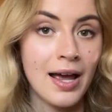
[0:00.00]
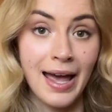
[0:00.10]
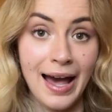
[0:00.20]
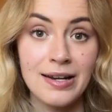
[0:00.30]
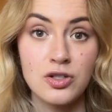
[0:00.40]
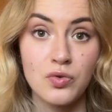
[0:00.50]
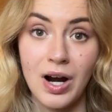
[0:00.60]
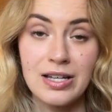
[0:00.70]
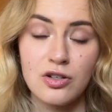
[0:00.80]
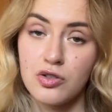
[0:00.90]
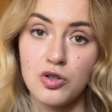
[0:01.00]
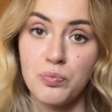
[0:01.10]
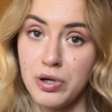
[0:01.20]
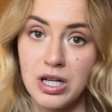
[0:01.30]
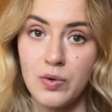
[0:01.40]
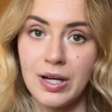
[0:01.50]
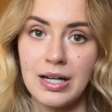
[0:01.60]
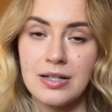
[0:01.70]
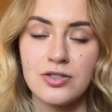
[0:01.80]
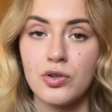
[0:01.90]
and it dries also pretty
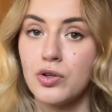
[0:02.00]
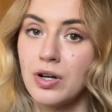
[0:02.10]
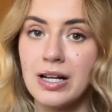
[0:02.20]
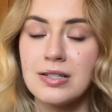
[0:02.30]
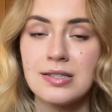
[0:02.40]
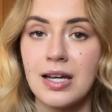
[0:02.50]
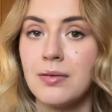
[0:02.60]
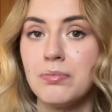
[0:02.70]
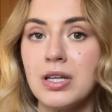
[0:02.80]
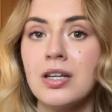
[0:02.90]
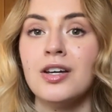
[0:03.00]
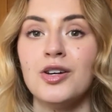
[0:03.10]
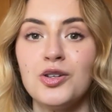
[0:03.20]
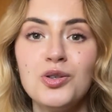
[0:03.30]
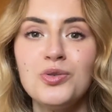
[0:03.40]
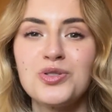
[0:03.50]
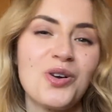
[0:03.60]
quickly, so your nails can be used,